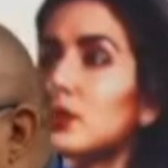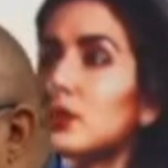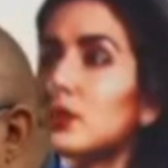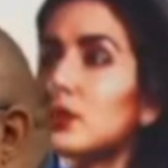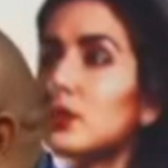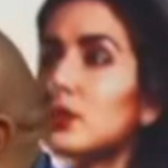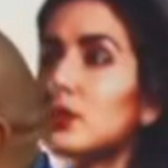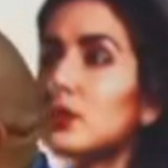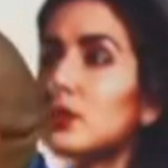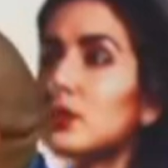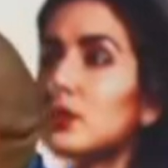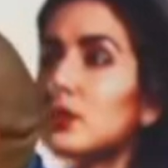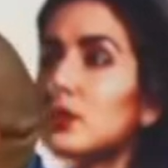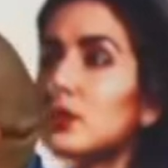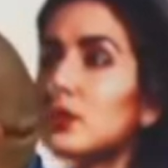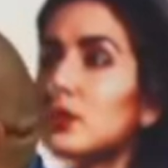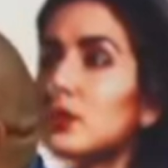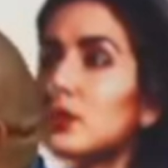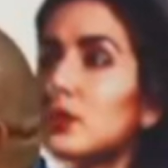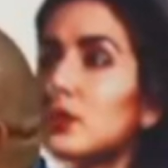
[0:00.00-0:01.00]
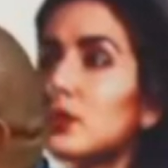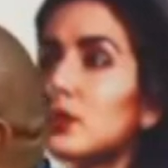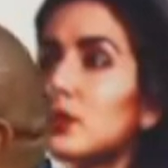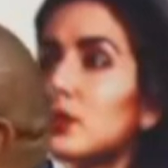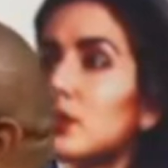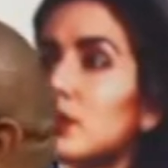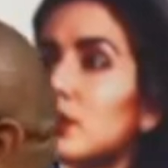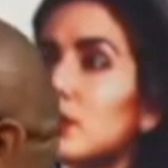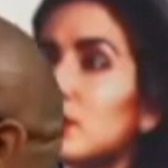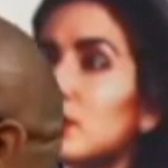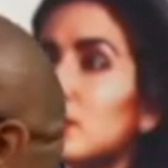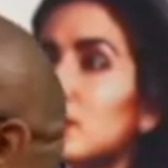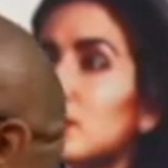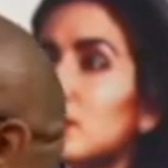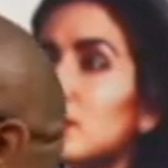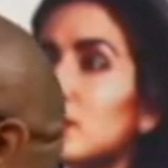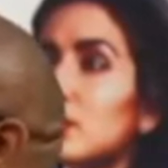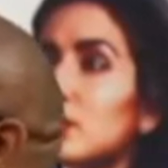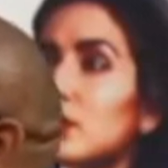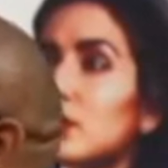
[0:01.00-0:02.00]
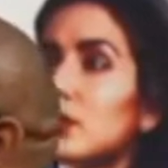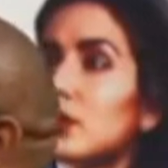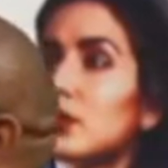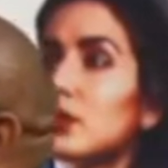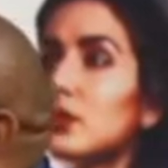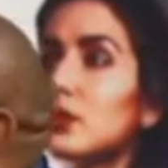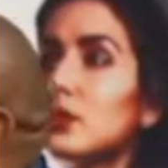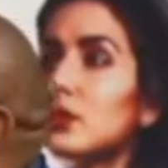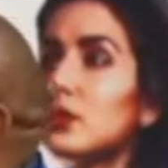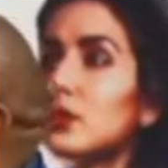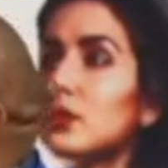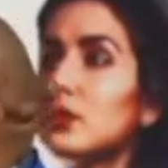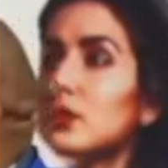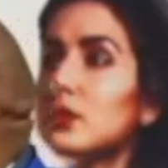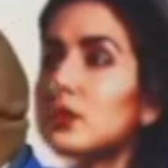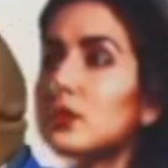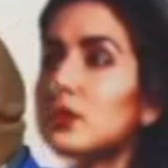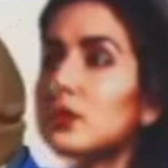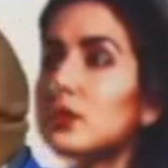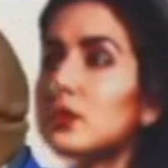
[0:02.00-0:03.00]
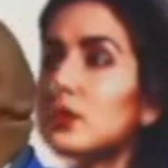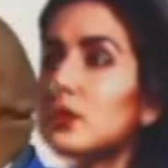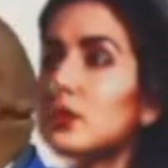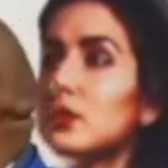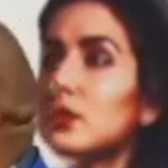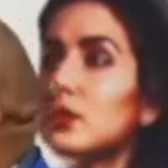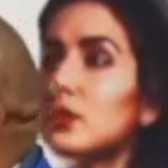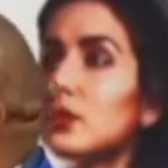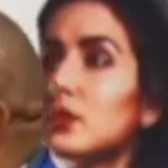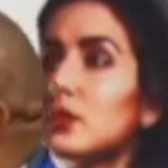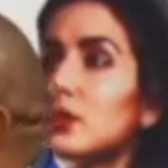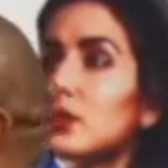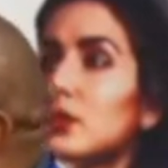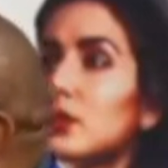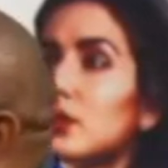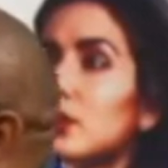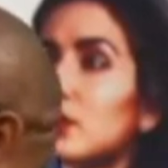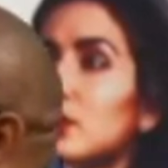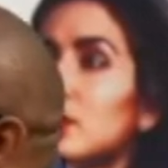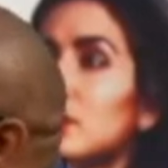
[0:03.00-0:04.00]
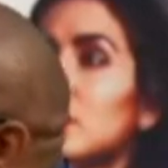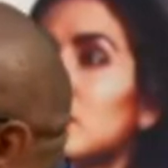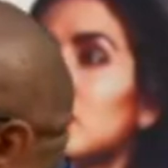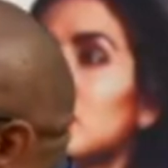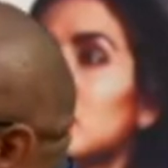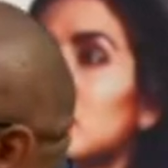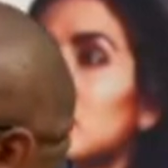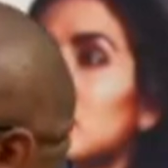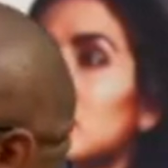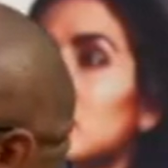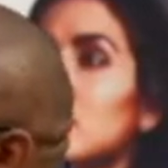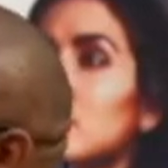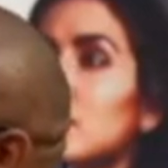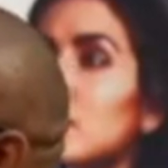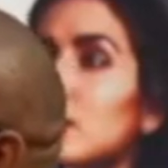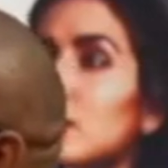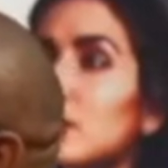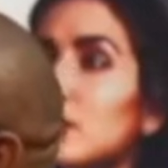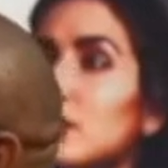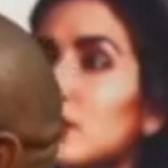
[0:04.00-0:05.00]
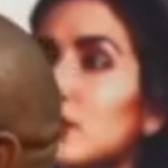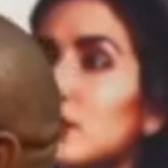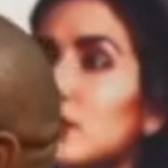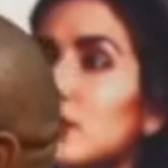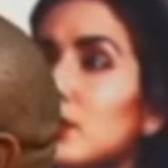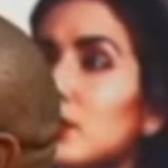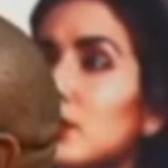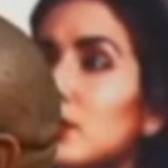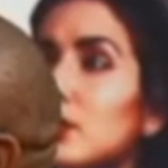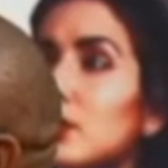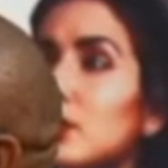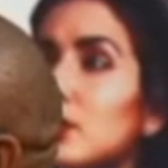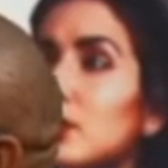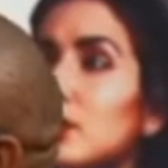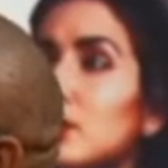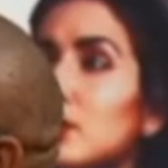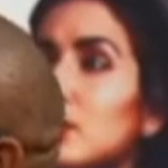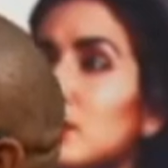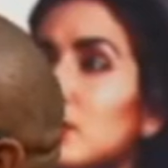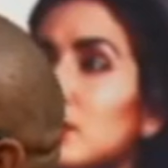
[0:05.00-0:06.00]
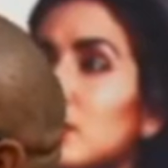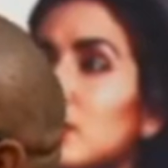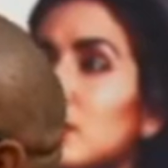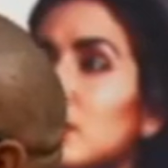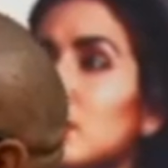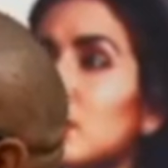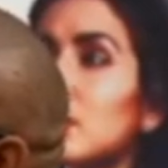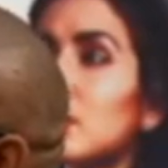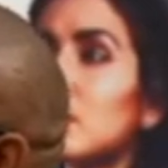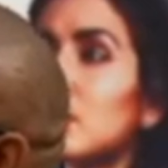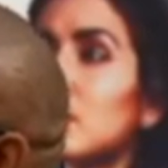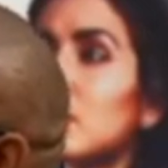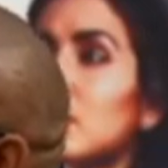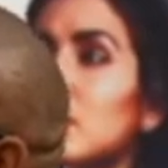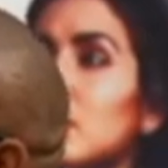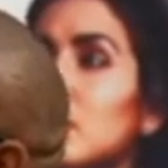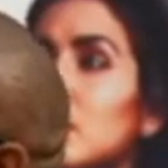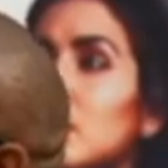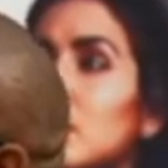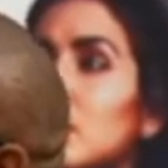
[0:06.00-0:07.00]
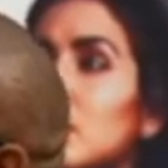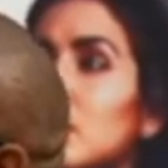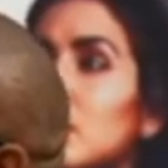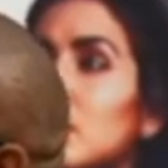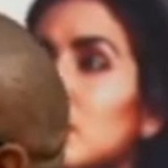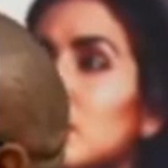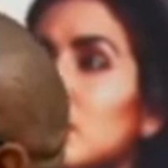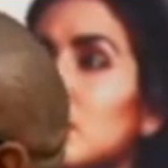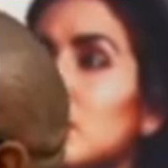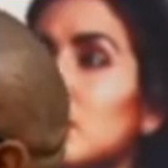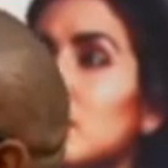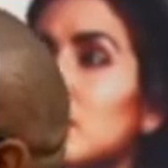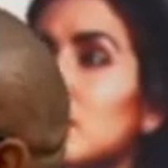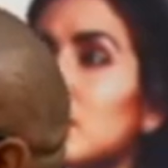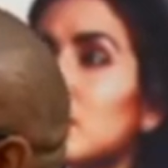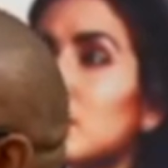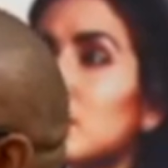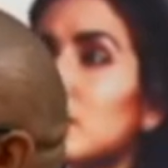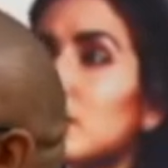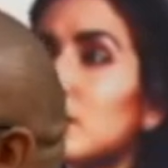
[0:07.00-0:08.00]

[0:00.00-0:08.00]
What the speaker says: No words are spoken by the person on screen.